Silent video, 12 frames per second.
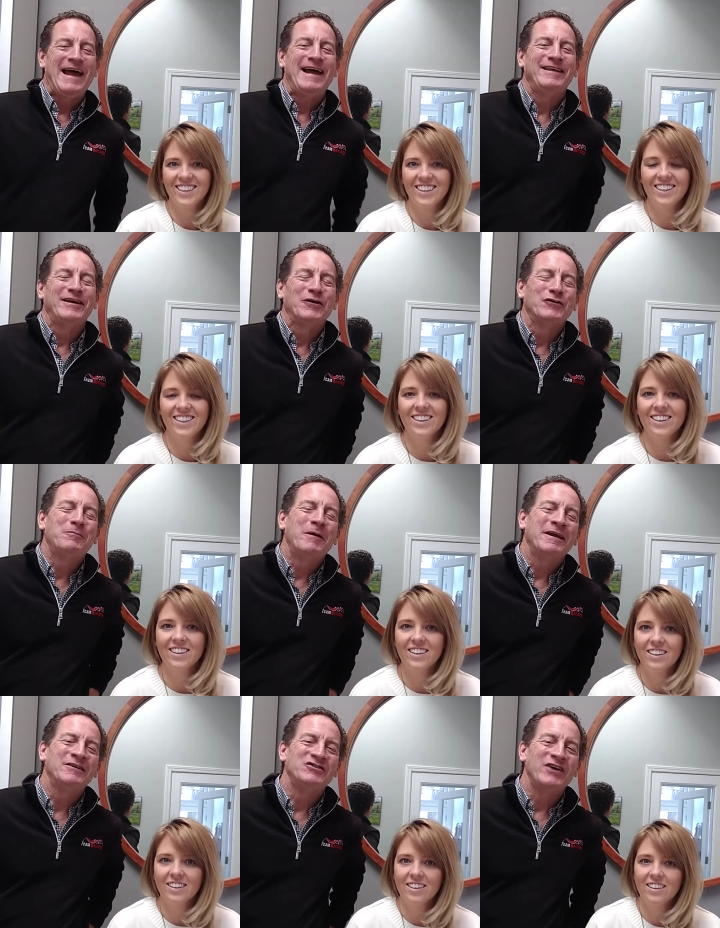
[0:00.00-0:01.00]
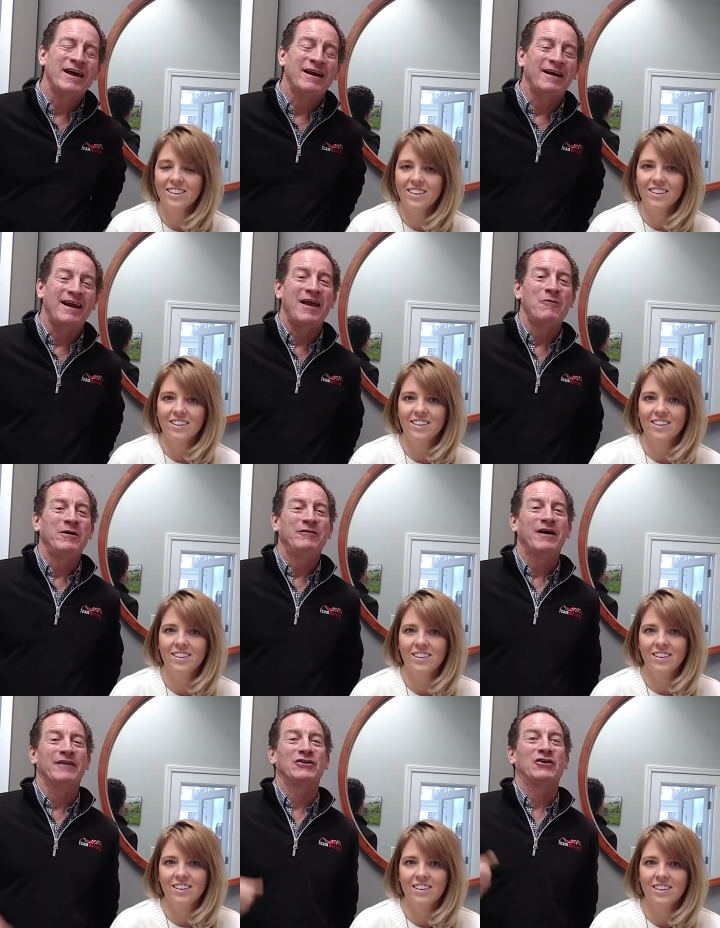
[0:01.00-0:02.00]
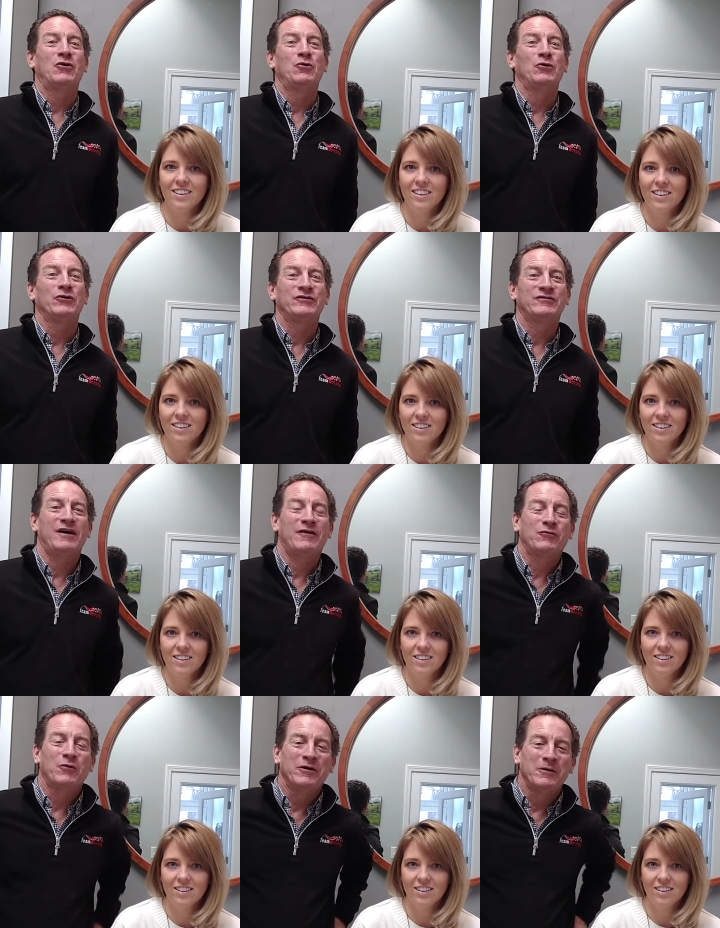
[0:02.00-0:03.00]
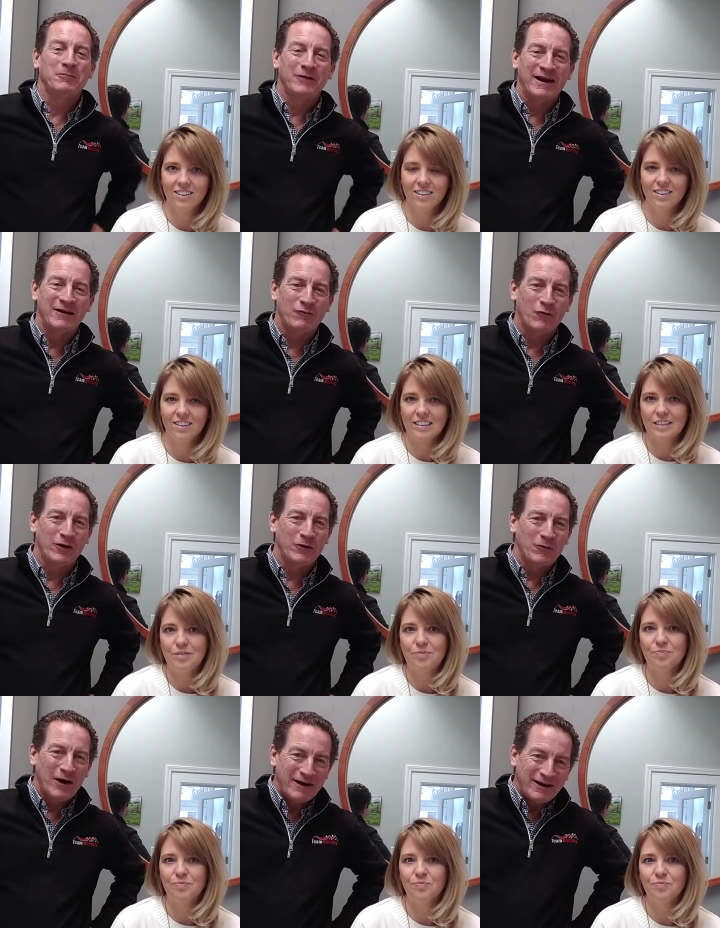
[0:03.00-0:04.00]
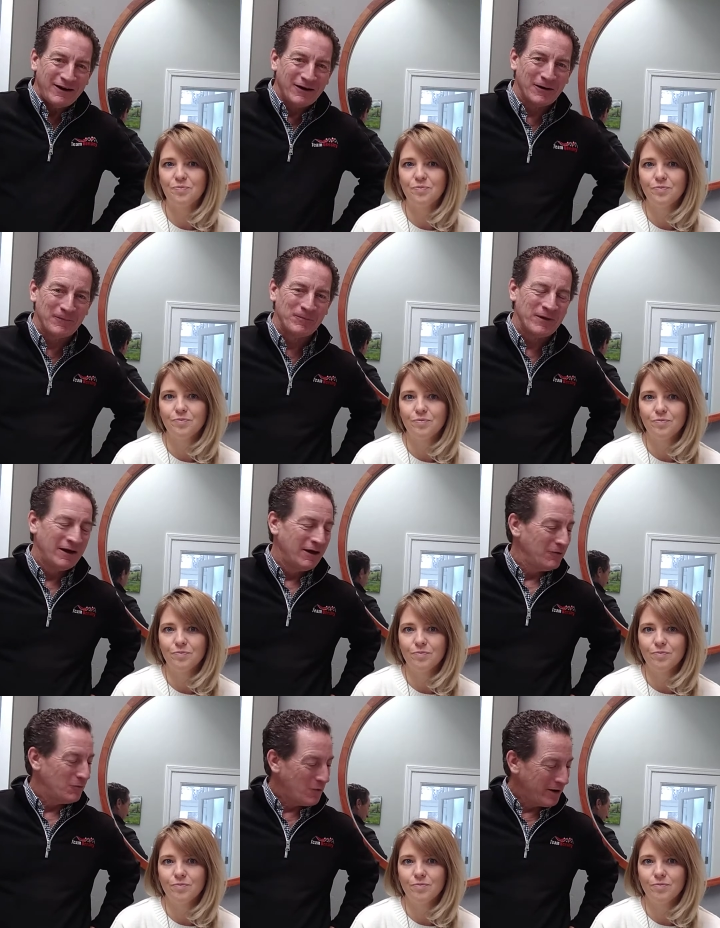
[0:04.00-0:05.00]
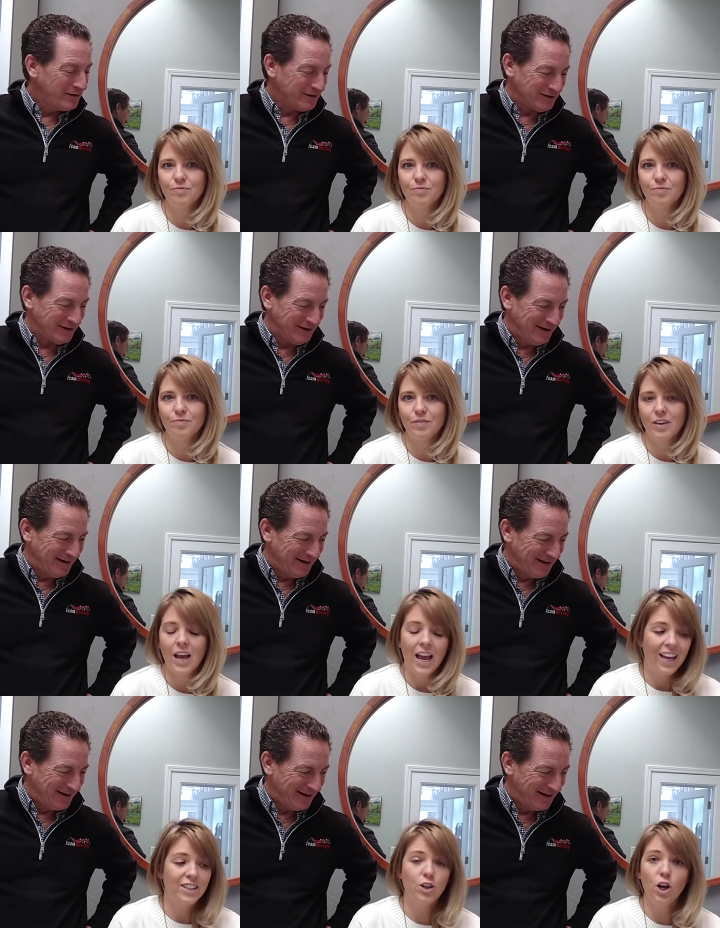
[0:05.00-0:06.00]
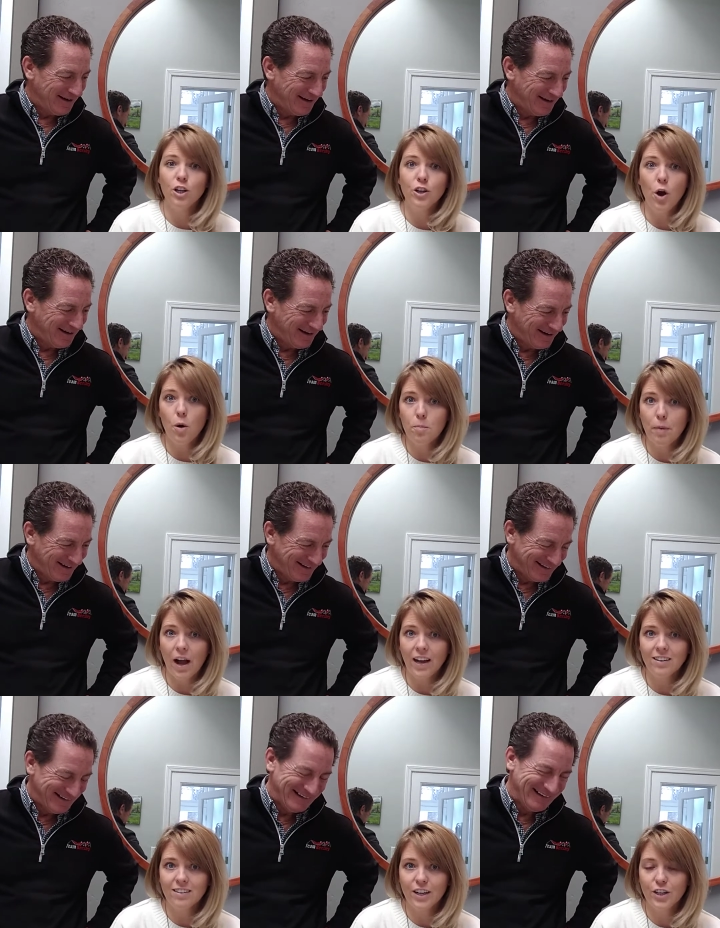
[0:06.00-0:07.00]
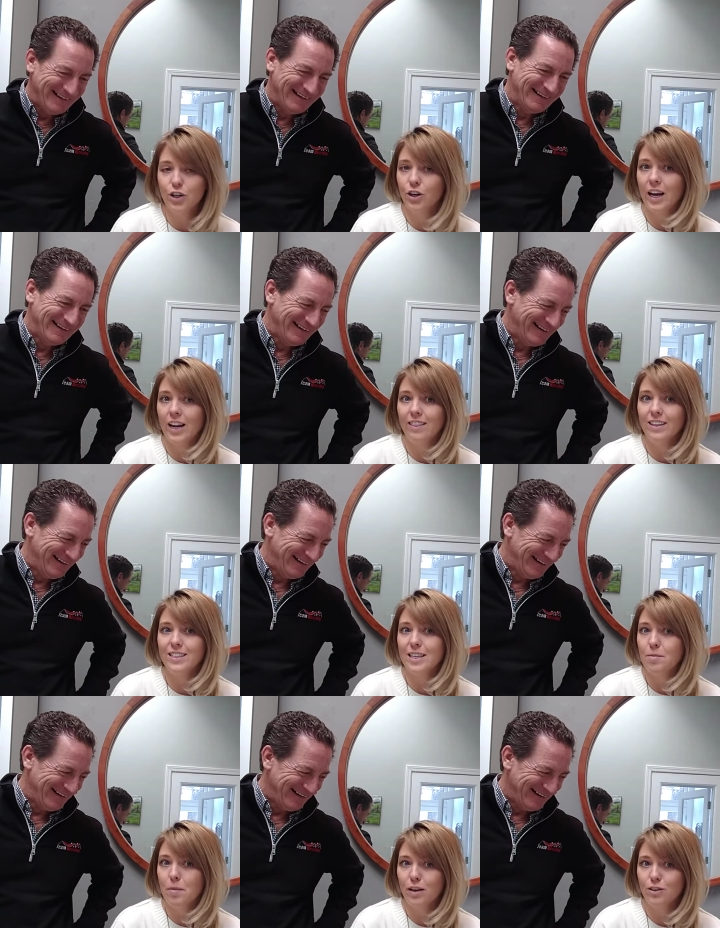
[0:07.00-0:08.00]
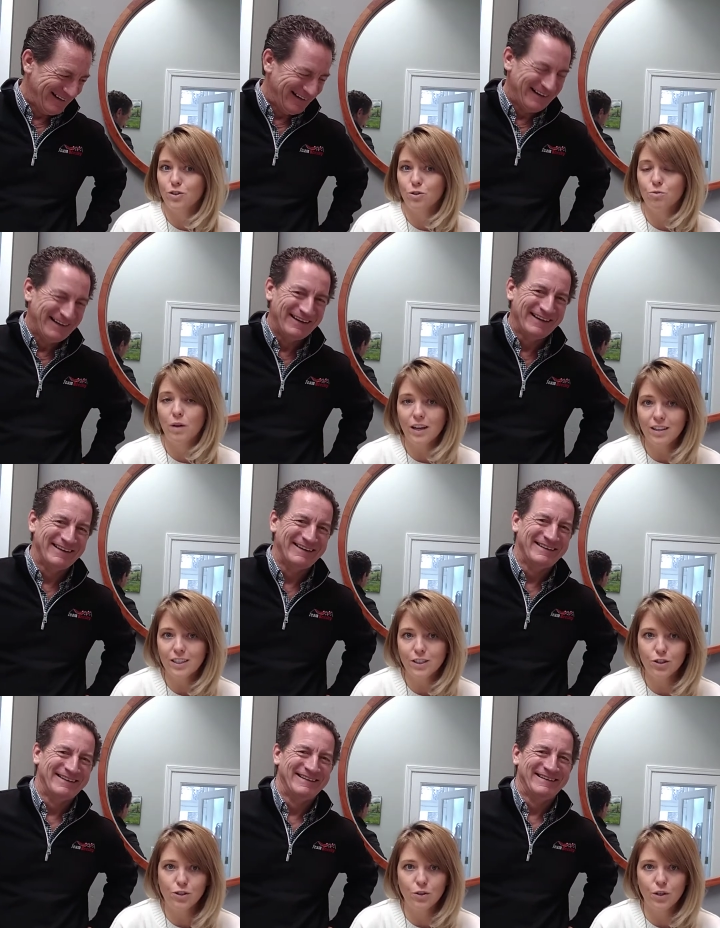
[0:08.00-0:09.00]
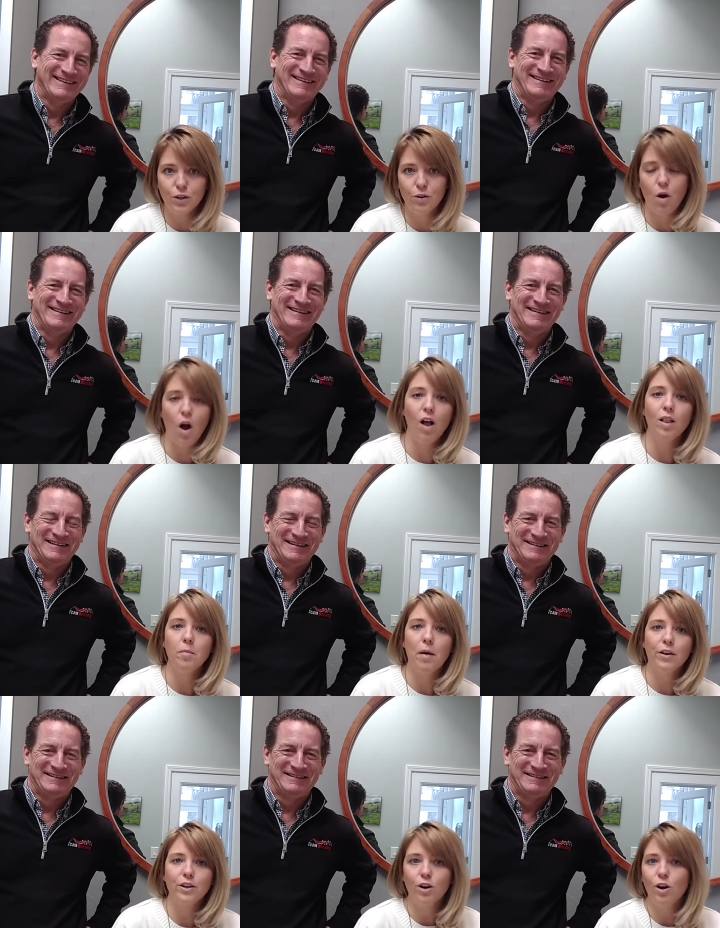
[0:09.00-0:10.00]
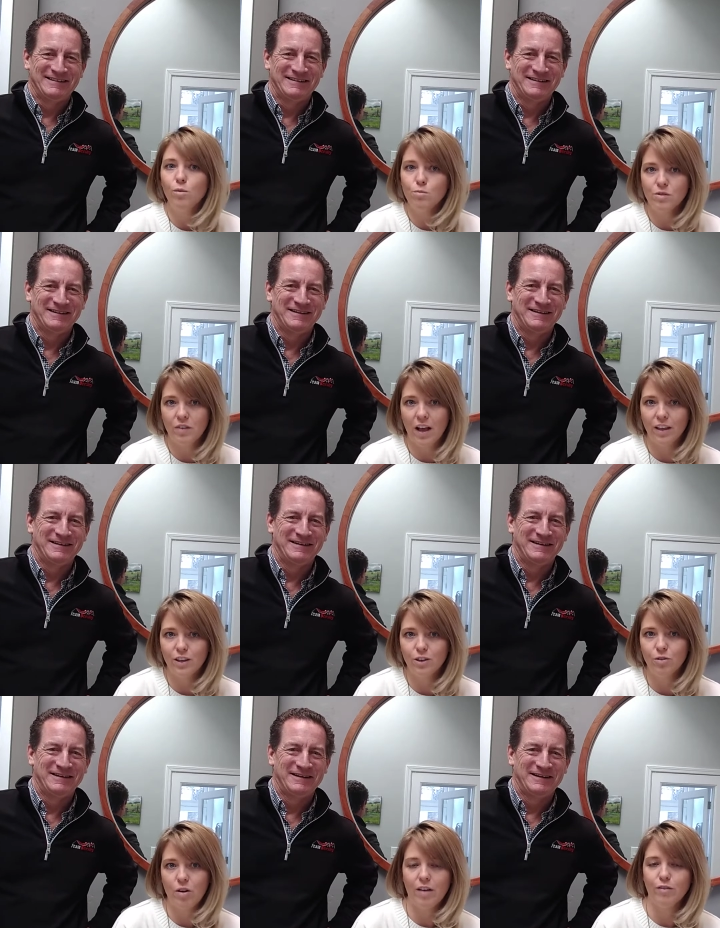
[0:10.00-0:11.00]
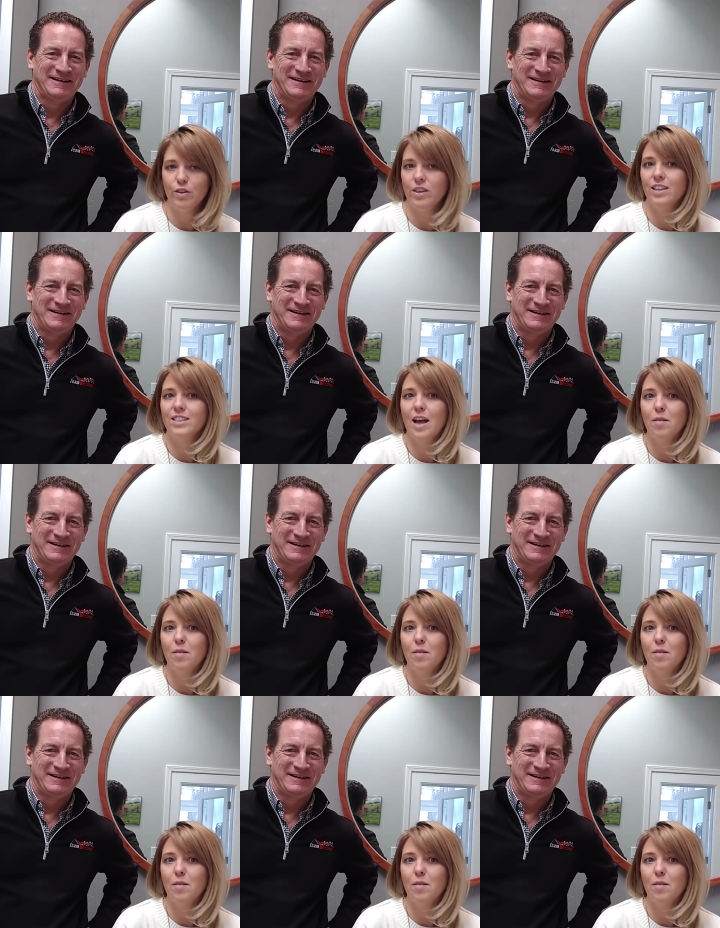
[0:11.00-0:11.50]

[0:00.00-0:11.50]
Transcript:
Speaker 1: Hey there, it's Ben and Shannon, and we've got the coolest software on the planet for you right here. What is it, Shannon?
Speaker 2: It's called HomeBot, and you're getting these emails directly to you, all about your home's value, everything that's